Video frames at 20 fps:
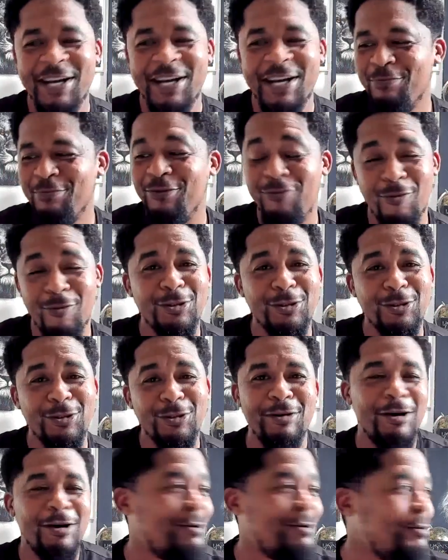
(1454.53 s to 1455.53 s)
before too
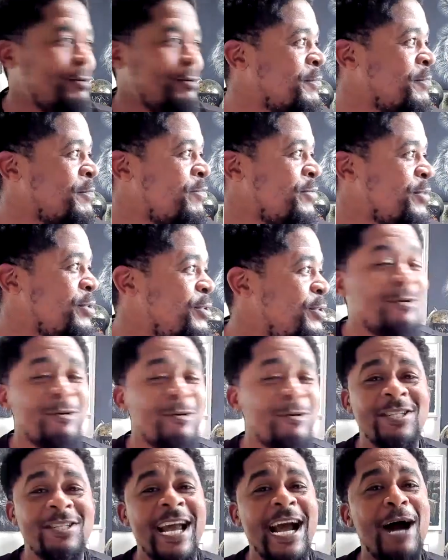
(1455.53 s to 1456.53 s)
long, you're going
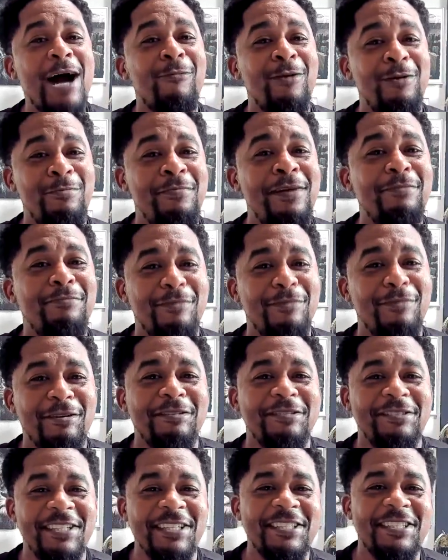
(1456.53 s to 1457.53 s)
to say, I remember
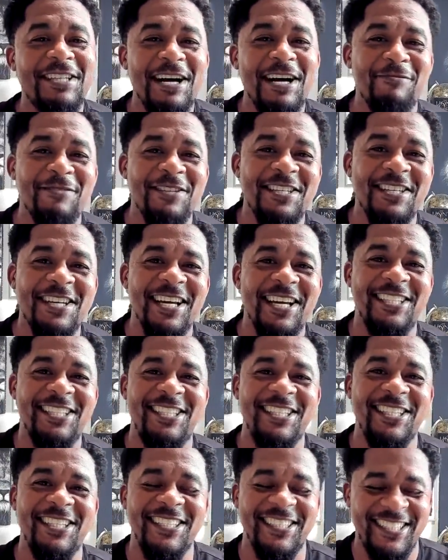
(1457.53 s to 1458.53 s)
this
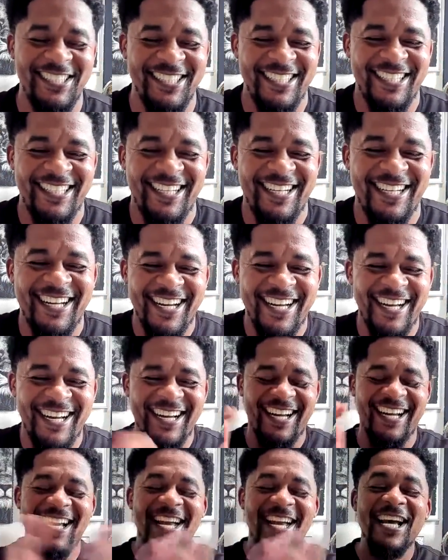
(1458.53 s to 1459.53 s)
conversation.
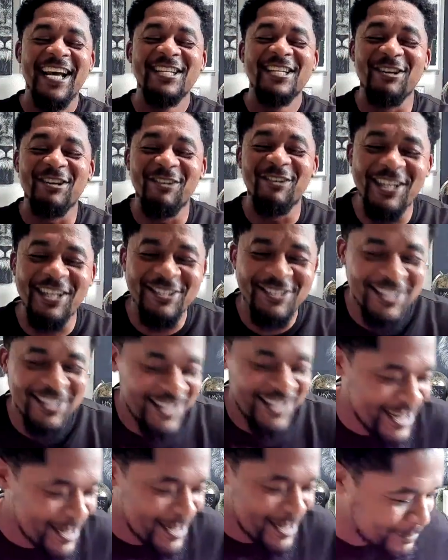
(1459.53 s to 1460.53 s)
So here's the
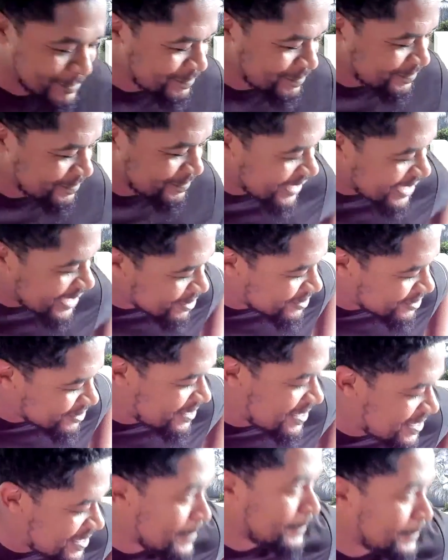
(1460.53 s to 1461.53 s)
deal. Here's the
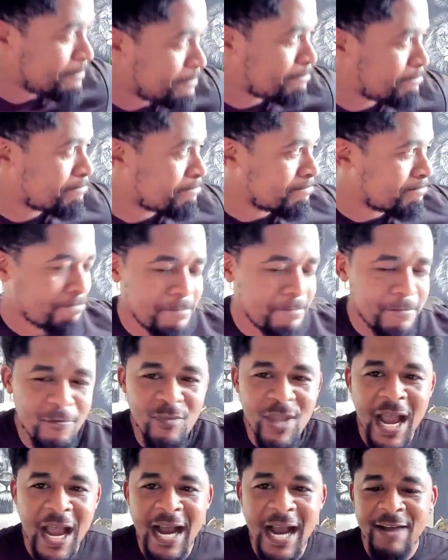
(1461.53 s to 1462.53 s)
deal.
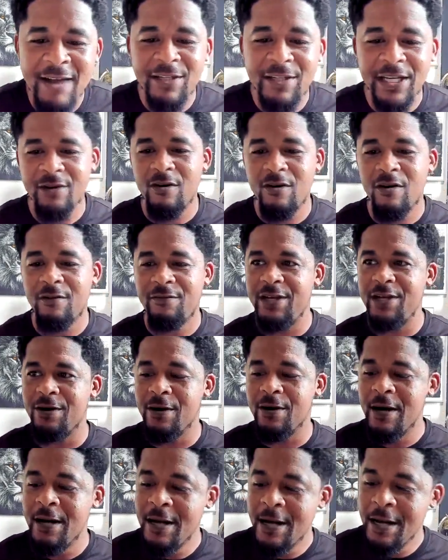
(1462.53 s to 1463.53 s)
I have to get off of
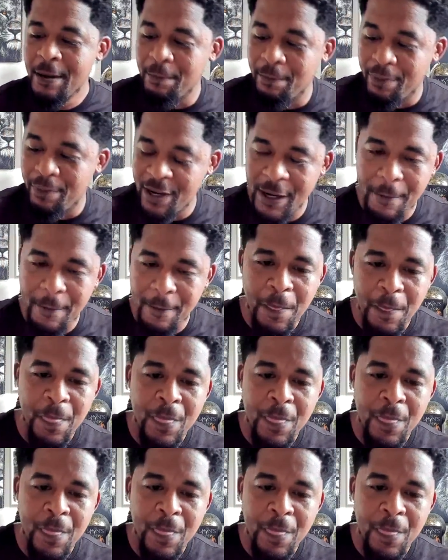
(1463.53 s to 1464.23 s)
here, but